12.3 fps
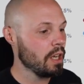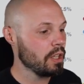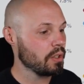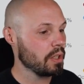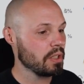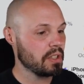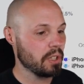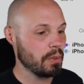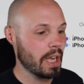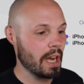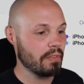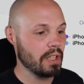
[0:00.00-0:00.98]
So you can see we
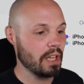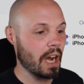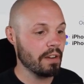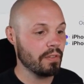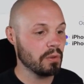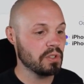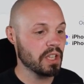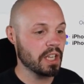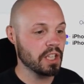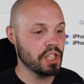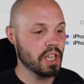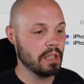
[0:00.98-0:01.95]
have the iPhone
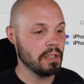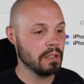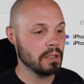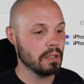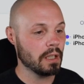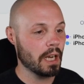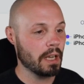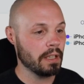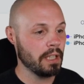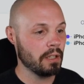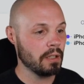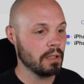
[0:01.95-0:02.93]
second gen
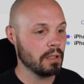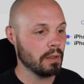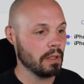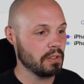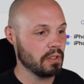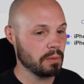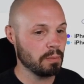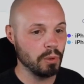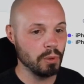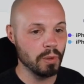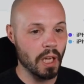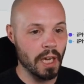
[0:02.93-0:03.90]
here. is this
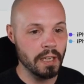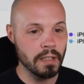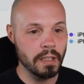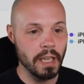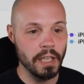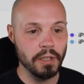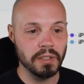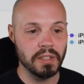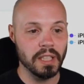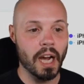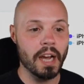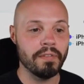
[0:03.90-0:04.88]
blue line, and you can
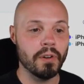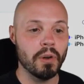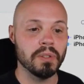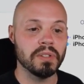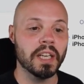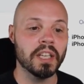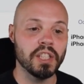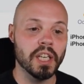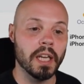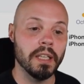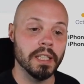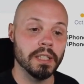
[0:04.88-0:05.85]
see iPhone 2nd
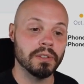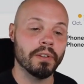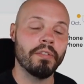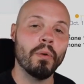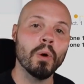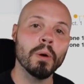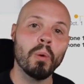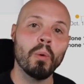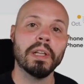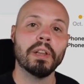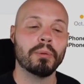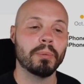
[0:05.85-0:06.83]
gen is
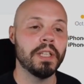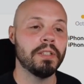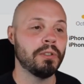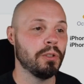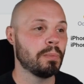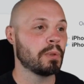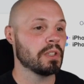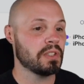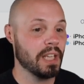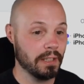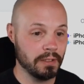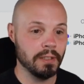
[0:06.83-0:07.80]

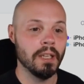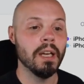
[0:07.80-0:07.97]
4.32%.